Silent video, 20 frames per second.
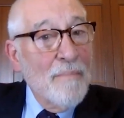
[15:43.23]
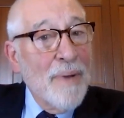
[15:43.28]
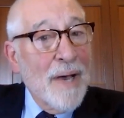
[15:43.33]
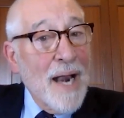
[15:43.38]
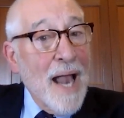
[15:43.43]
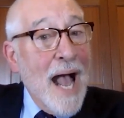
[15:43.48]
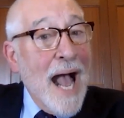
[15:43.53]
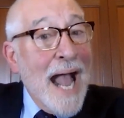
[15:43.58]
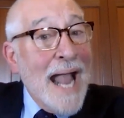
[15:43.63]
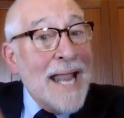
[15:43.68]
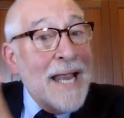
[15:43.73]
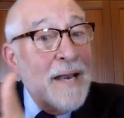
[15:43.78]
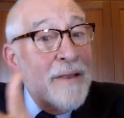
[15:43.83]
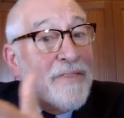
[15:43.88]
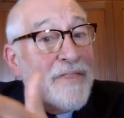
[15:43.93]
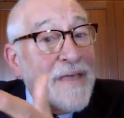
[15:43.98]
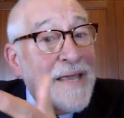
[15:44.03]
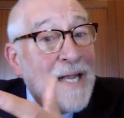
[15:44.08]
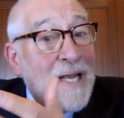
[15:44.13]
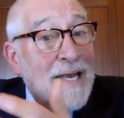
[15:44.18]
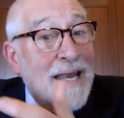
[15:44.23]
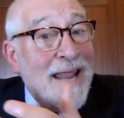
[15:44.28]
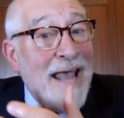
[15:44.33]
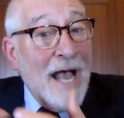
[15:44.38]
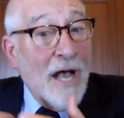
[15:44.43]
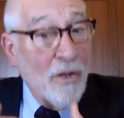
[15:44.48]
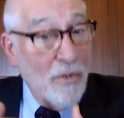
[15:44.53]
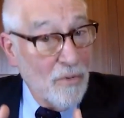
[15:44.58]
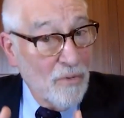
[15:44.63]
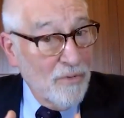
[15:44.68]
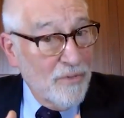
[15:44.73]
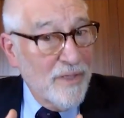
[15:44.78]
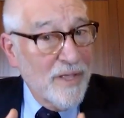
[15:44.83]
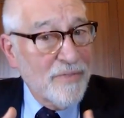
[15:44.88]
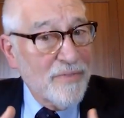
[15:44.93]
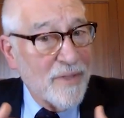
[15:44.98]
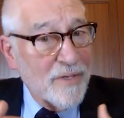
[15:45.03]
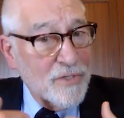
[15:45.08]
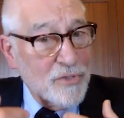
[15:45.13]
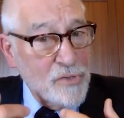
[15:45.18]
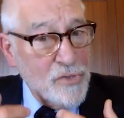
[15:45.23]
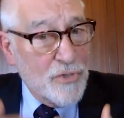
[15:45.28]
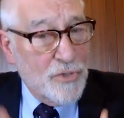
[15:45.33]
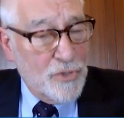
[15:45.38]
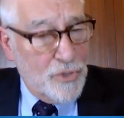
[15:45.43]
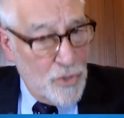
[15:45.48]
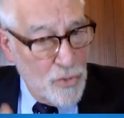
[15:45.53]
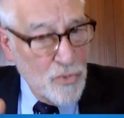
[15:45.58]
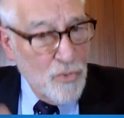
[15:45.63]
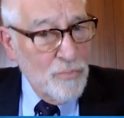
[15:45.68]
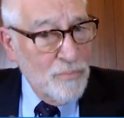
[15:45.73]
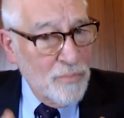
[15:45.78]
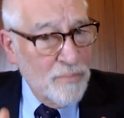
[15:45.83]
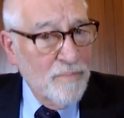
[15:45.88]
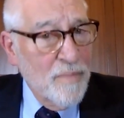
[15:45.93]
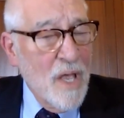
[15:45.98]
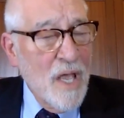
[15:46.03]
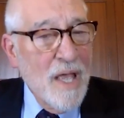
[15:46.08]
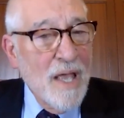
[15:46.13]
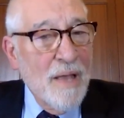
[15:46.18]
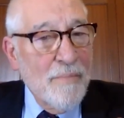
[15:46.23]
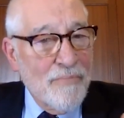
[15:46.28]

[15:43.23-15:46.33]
But I think now that the Zoom